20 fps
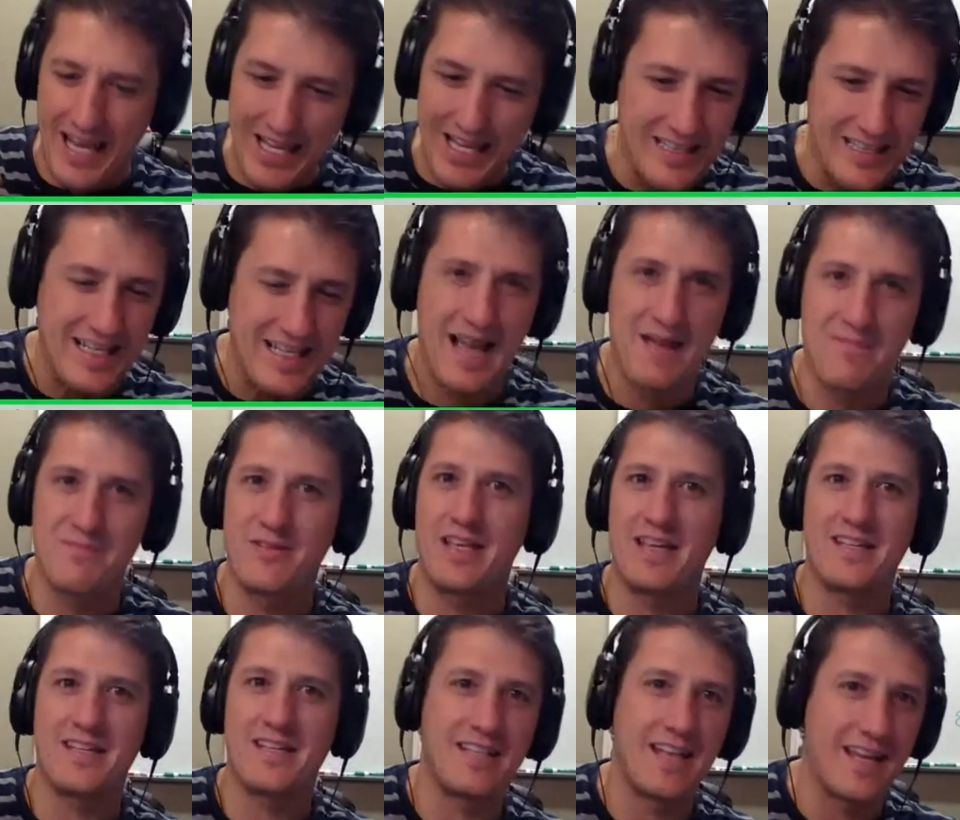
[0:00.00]
on top of
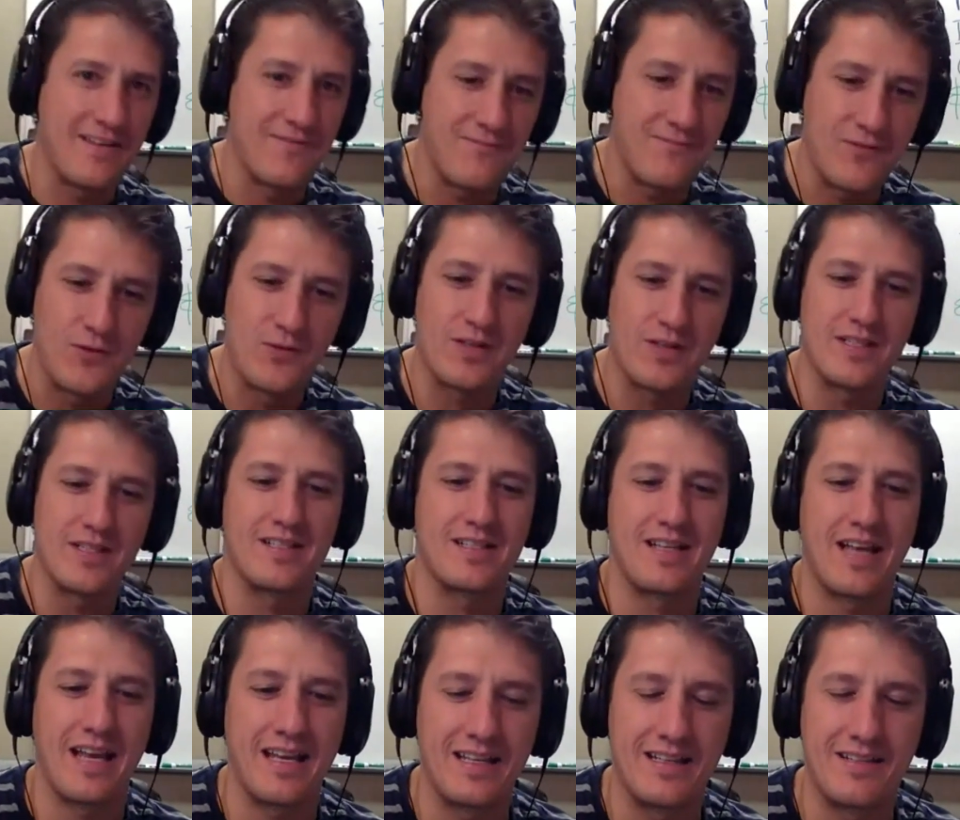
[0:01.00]
that, staying focused,
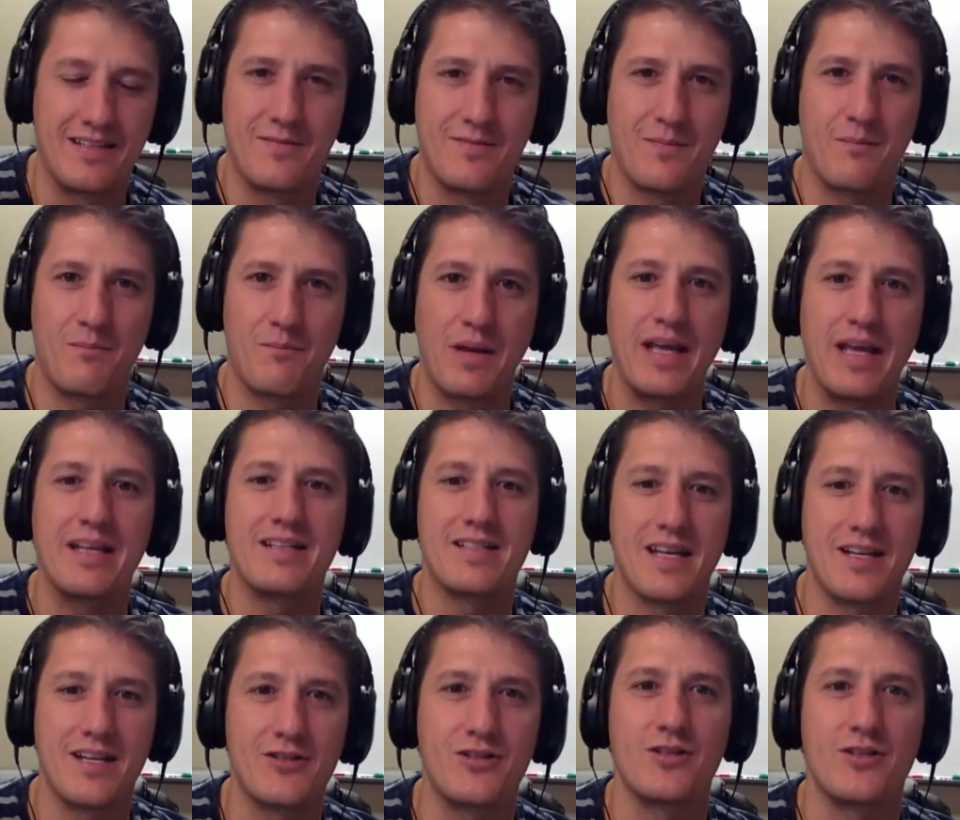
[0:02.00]
paying
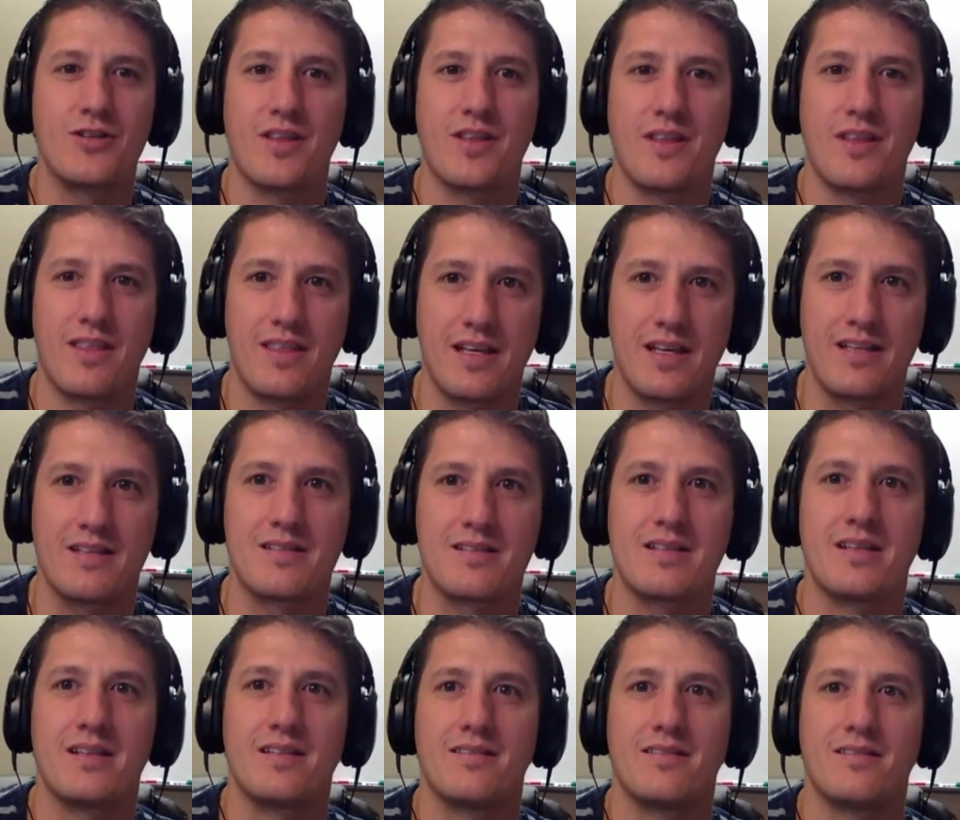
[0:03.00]
attention to the things
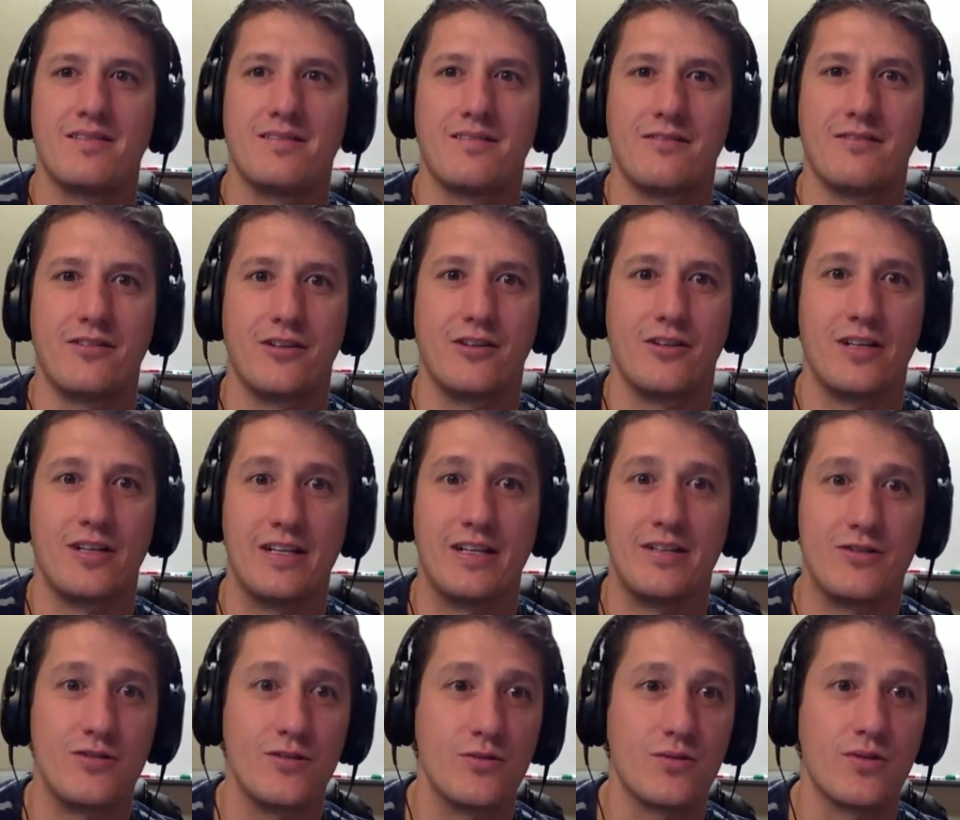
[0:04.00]
that you need to
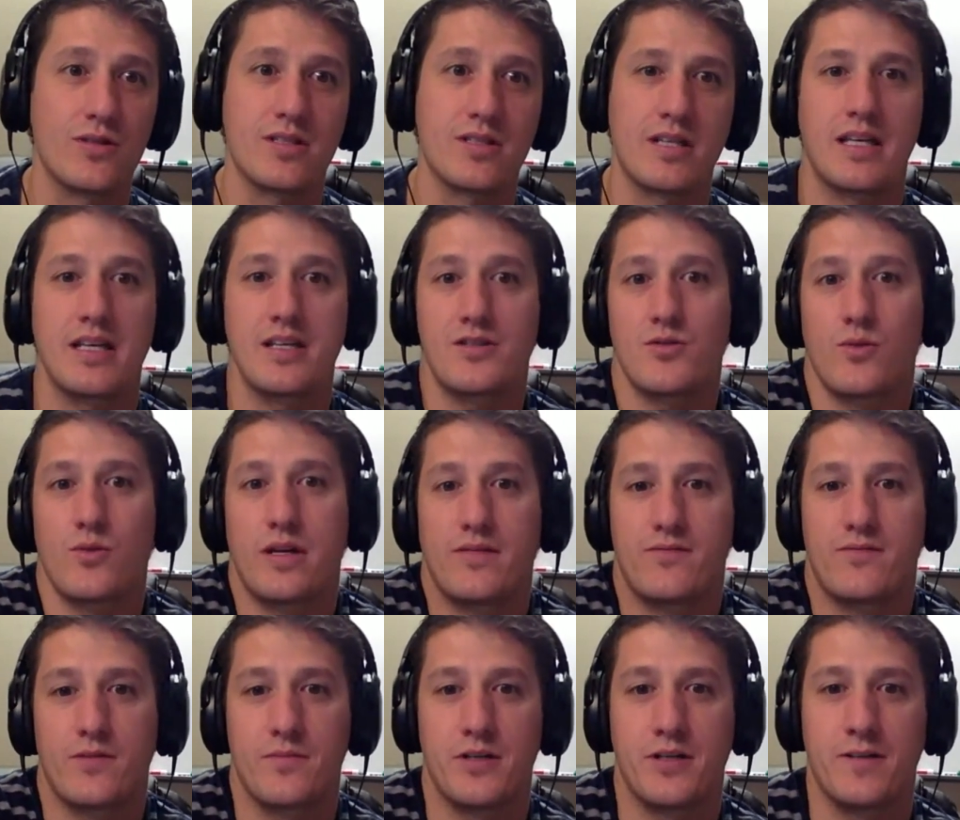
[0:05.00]
do, because it gets away
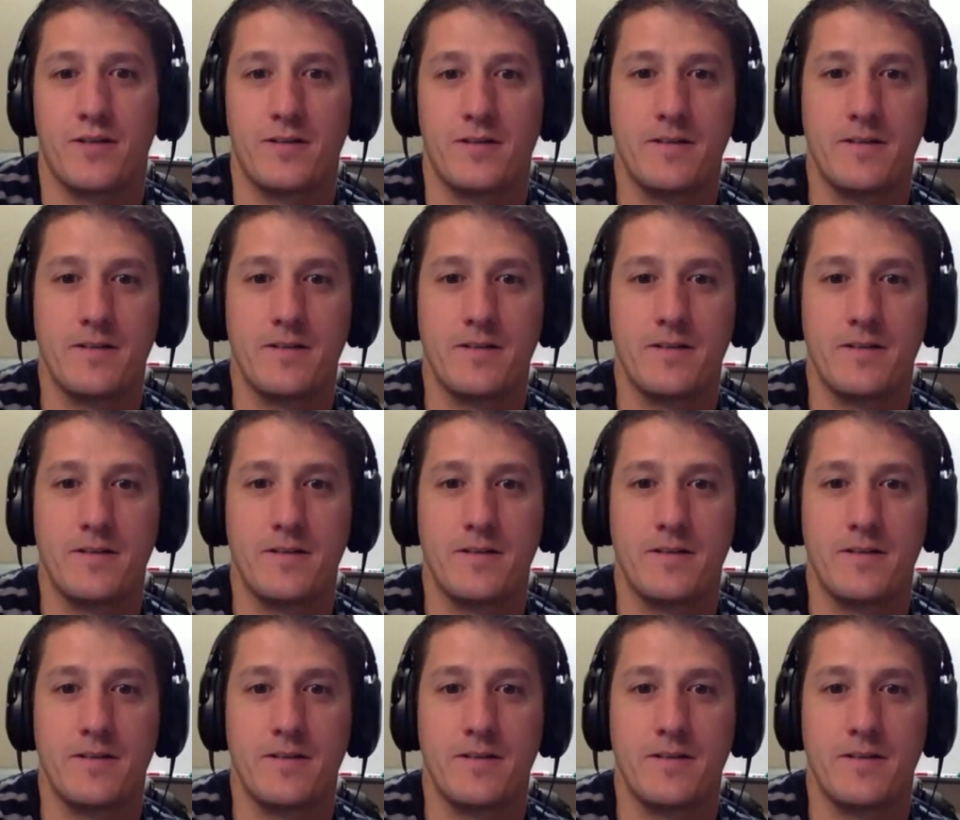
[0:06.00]
from you.